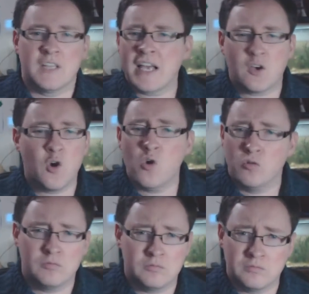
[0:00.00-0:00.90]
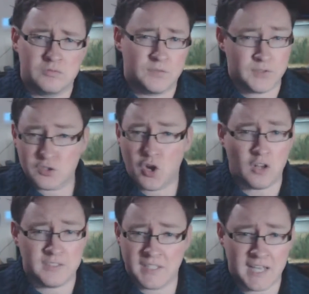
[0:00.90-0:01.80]
let go. You've just
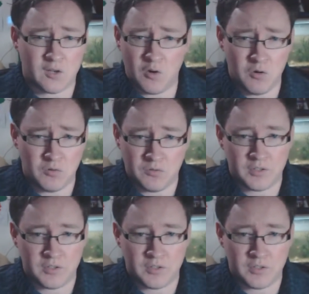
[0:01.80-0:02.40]
got to let go.